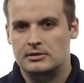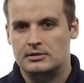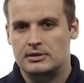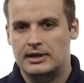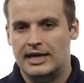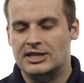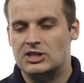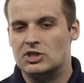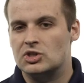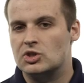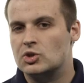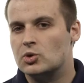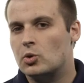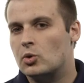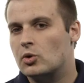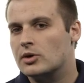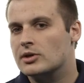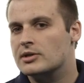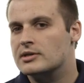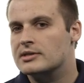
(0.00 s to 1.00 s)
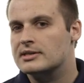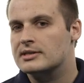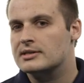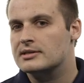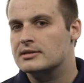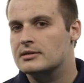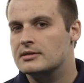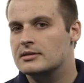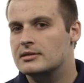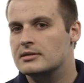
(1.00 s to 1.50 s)
It
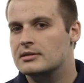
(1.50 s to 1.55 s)
stores